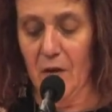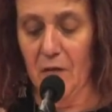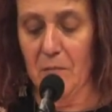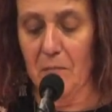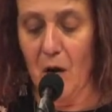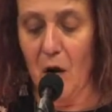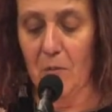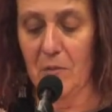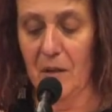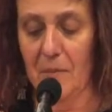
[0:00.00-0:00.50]
of
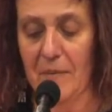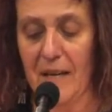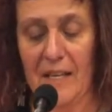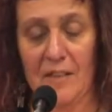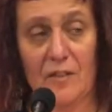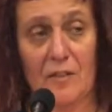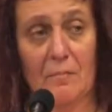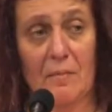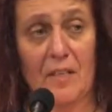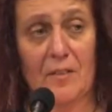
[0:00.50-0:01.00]

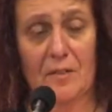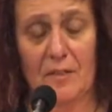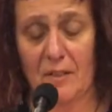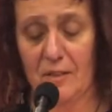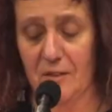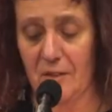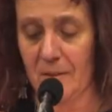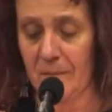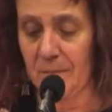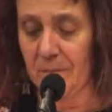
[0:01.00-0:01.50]
mobile-based
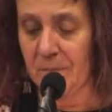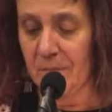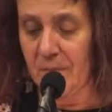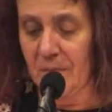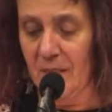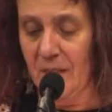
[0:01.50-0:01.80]
missiles,